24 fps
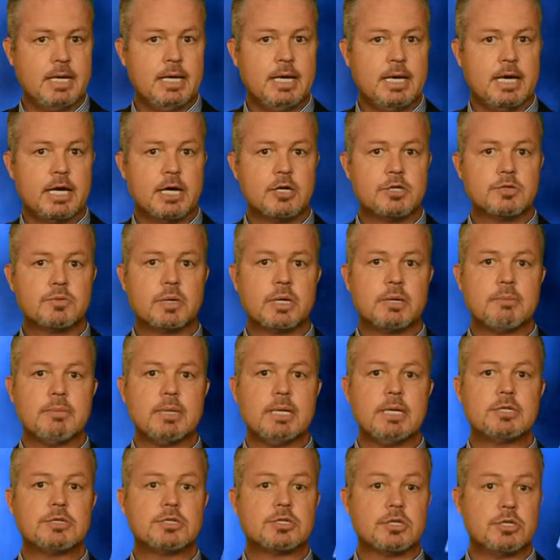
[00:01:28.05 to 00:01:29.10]
Here's what it
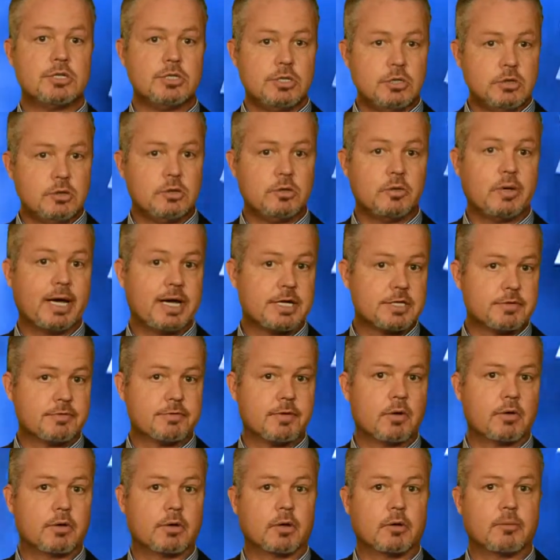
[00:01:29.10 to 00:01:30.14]
means to you as a
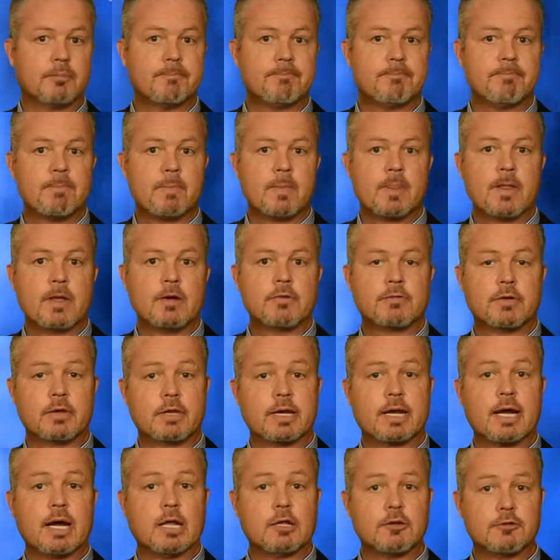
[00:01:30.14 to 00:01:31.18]
voter. For the
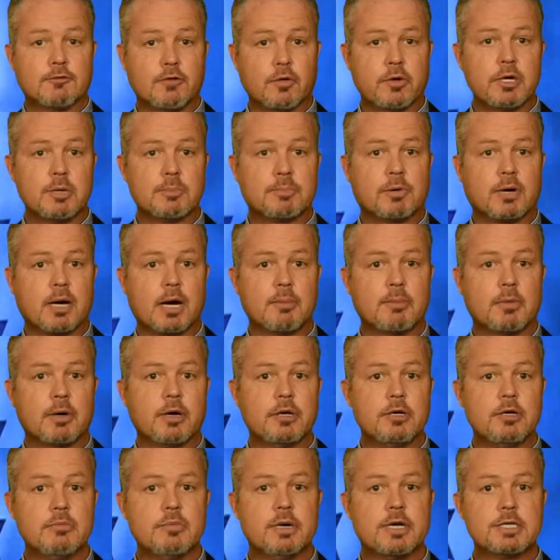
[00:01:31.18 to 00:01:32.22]
California primary,
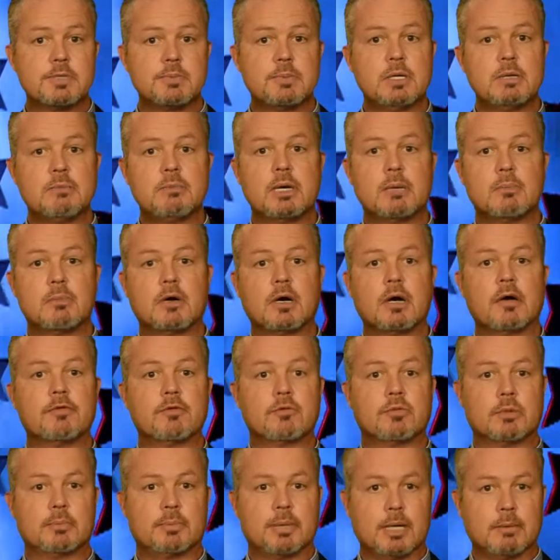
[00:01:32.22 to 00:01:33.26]
you must be a member of the
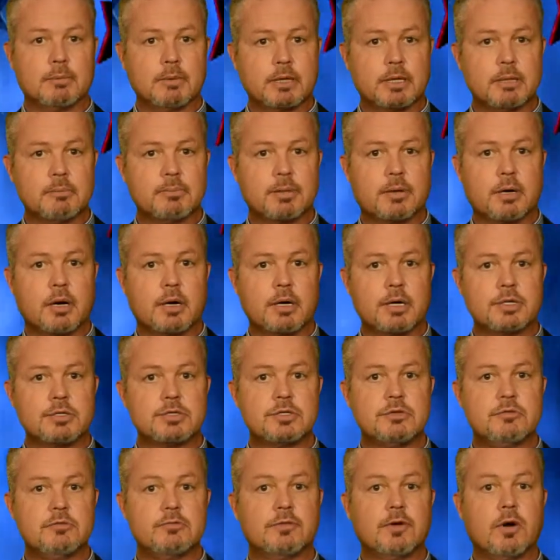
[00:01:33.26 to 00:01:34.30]
Republican Party
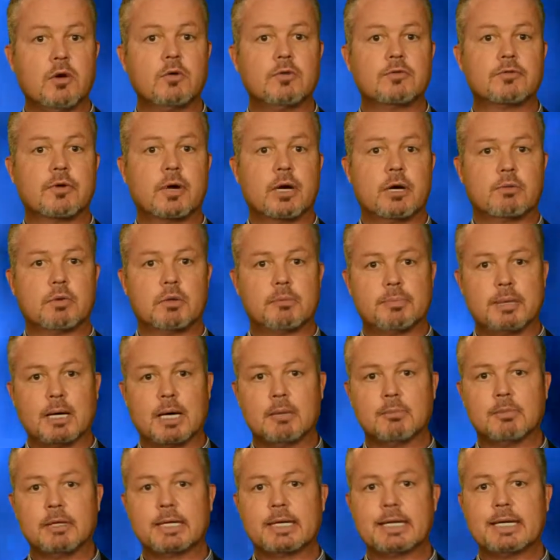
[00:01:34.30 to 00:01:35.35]
to vote for a
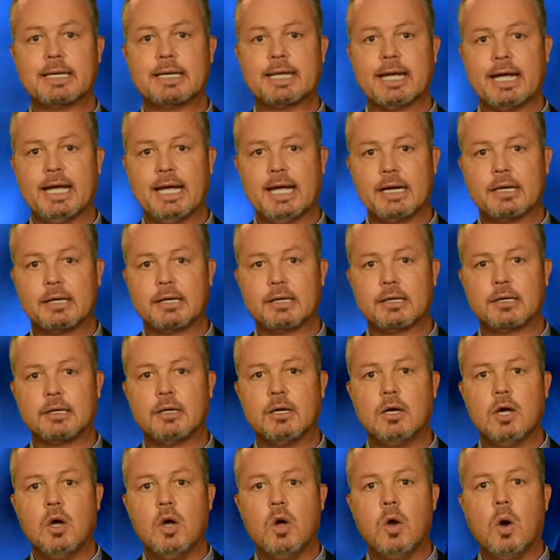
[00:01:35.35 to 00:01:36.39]
Republican candidate,
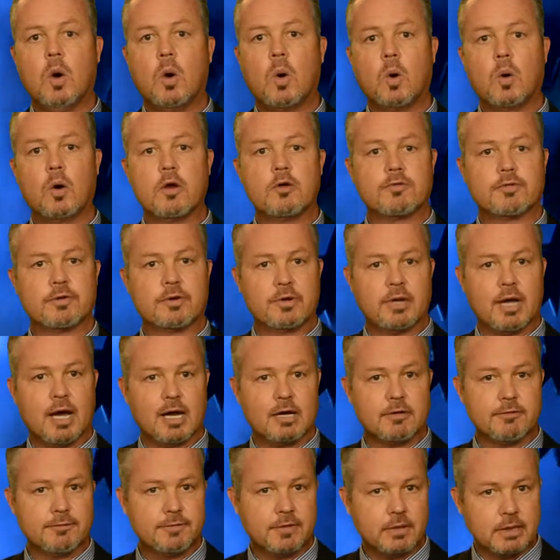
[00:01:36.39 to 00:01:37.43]
or if you're not
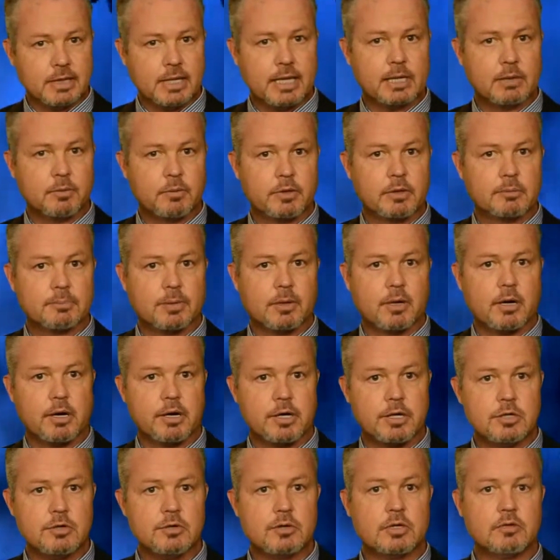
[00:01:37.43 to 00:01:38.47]
affiliated with a
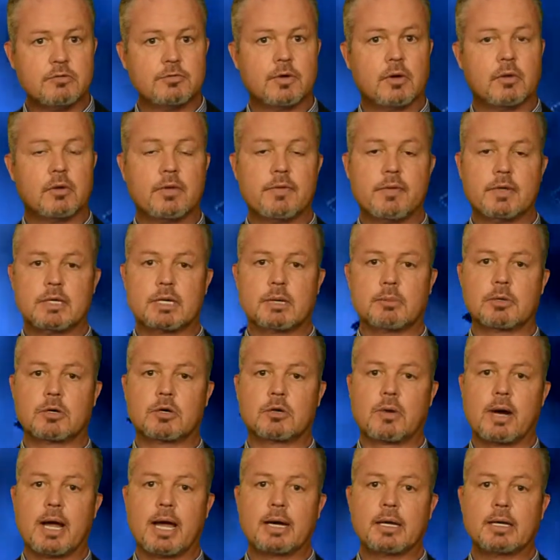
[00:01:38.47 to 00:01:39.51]
party, you can vote in the
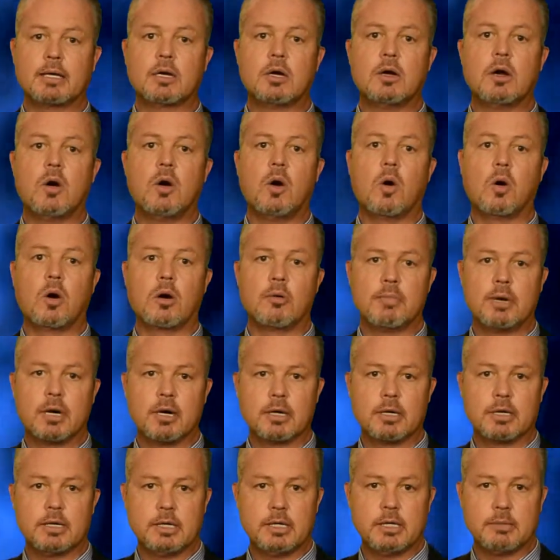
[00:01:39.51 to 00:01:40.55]
Democratic or
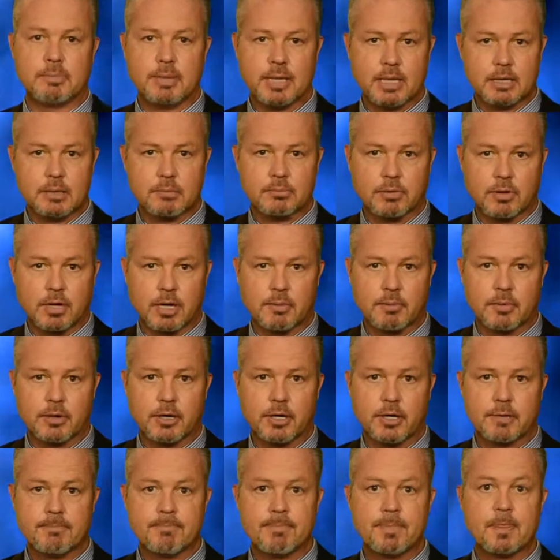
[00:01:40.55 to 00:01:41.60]
American Independent
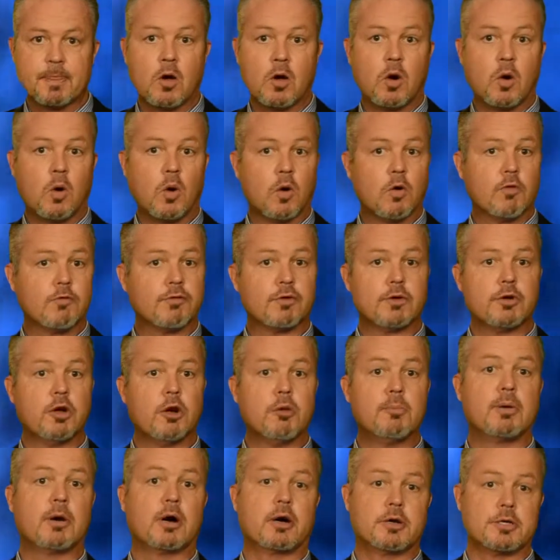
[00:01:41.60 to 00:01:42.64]
primary, or for
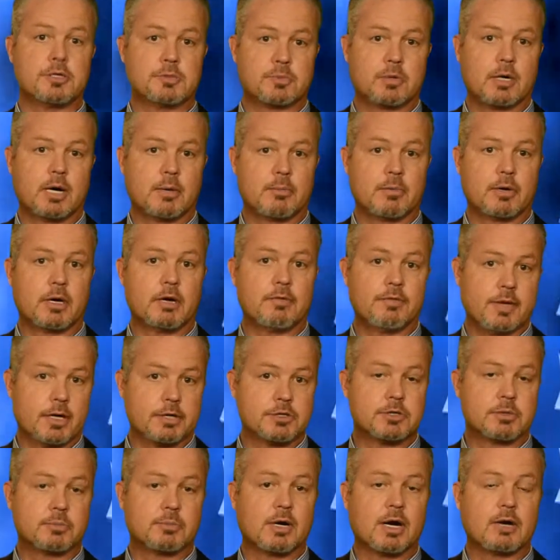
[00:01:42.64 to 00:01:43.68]
no party's primary if
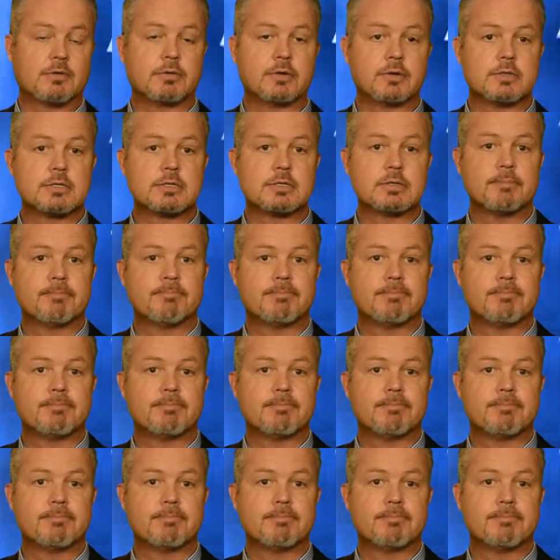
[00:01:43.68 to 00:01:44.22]
that's your preference.